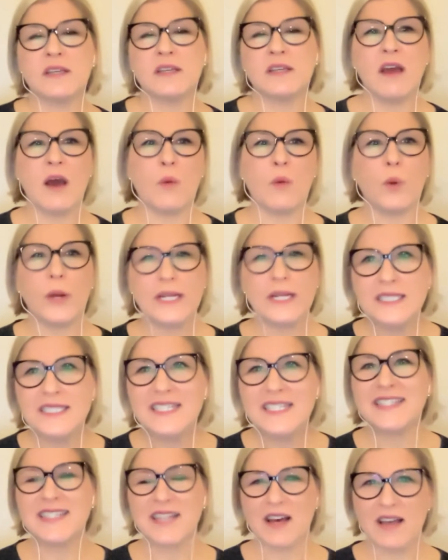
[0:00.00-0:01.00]
a
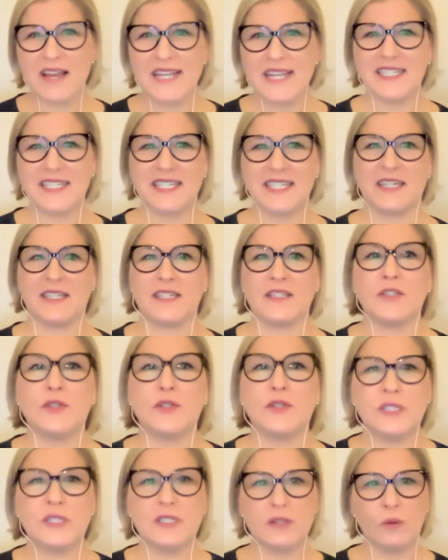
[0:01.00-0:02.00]
well-designed,
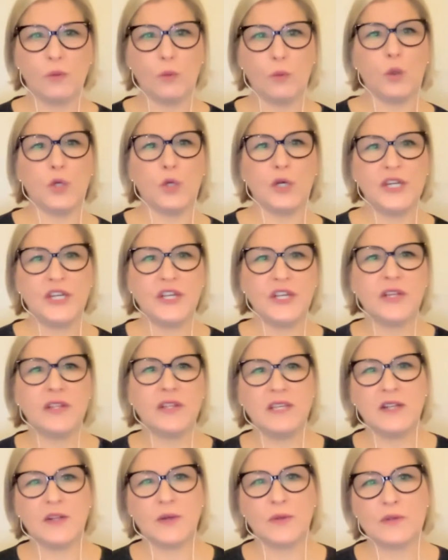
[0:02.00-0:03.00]
good wood,
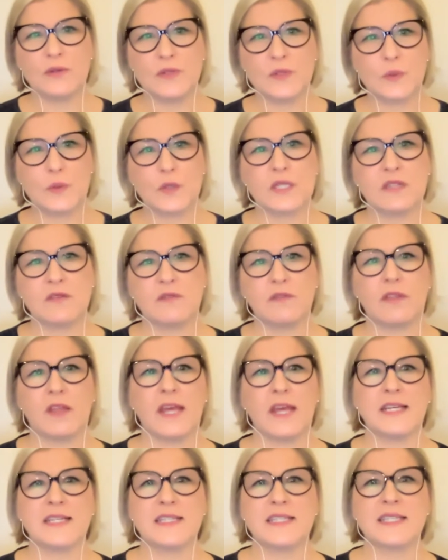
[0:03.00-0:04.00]
those sorts of
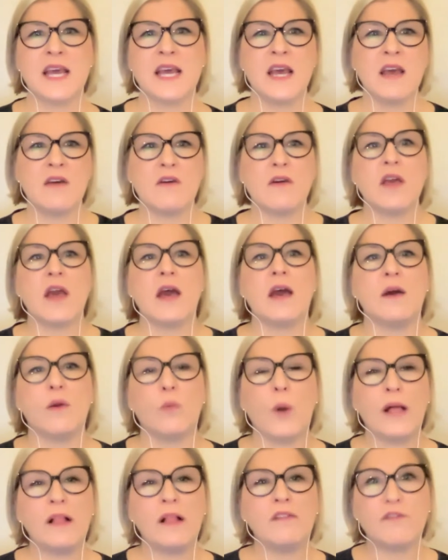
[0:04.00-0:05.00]
things,
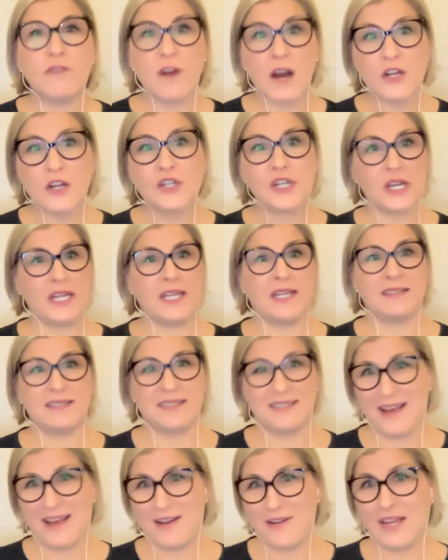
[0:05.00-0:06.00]
well-functioning
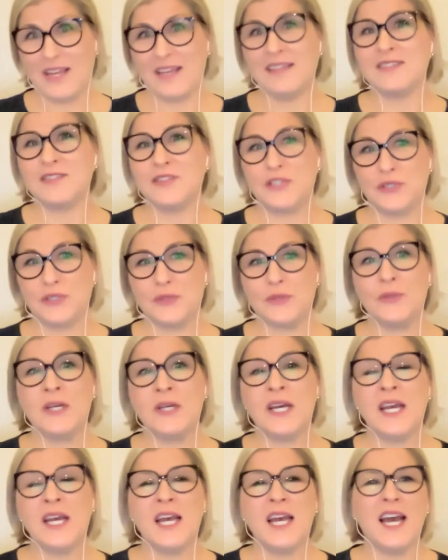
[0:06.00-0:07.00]
sauna too.
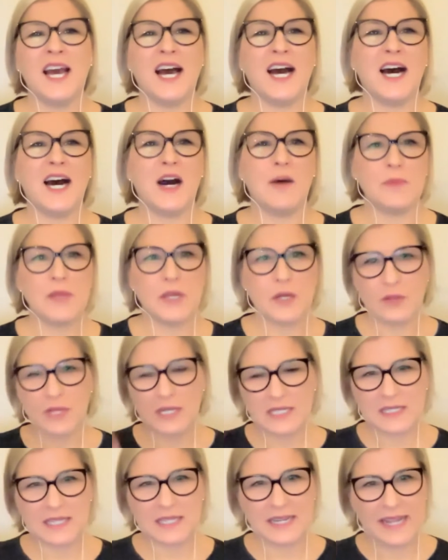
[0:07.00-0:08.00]
That
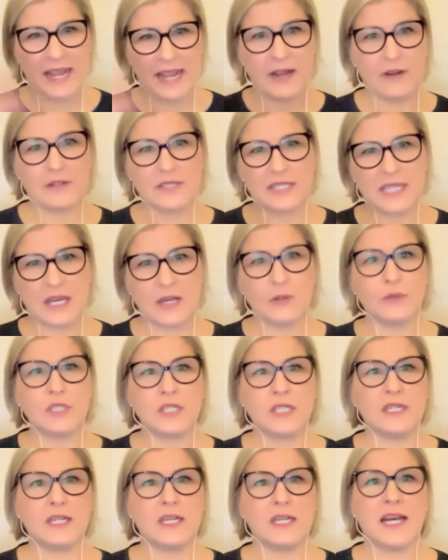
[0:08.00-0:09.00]
it airs out
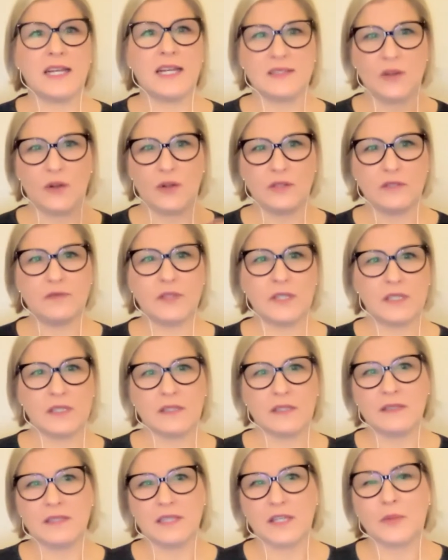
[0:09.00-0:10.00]
and it has all of
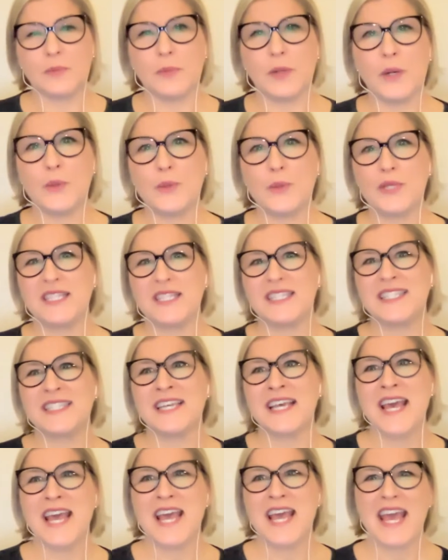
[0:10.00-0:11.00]
the components,
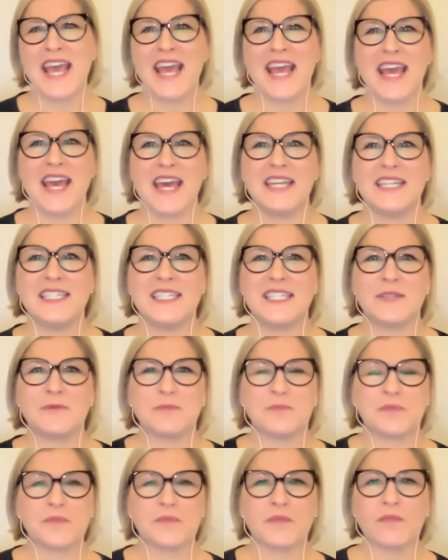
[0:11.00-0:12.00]
and
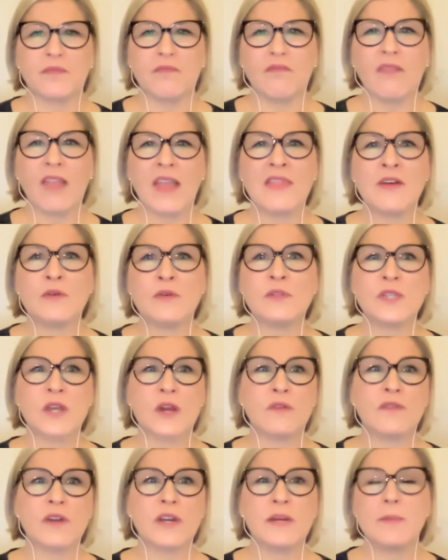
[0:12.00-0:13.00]
those are
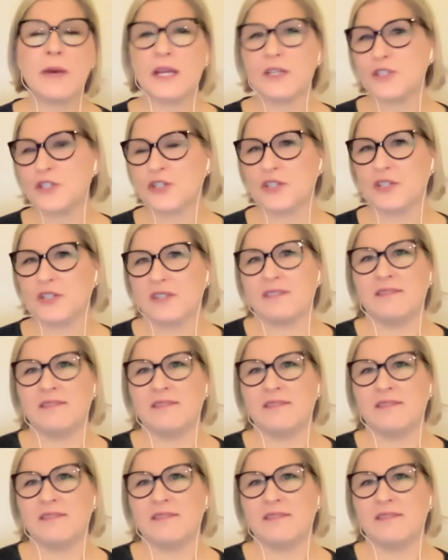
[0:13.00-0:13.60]
very much